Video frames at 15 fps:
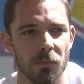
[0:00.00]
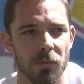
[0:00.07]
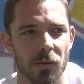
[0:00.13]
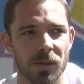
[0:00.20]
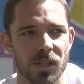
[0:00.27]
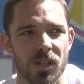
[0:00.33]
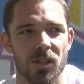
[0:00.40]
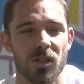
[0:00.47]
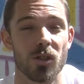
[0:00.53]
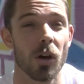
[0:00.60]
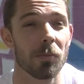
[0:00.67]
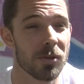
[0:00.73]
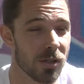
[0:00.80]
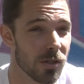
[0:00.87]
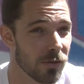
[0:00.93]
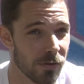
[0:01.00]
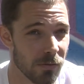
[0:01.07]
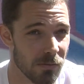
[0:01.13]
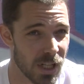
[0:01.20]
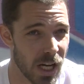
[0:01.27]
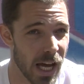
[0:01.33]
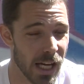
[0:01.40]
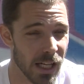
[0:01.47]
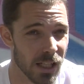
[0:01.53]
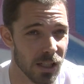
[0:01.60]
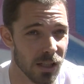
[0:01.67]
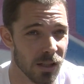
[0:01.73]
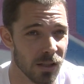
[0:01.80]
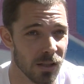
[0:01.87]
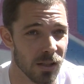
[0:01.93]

probably stops you from tagging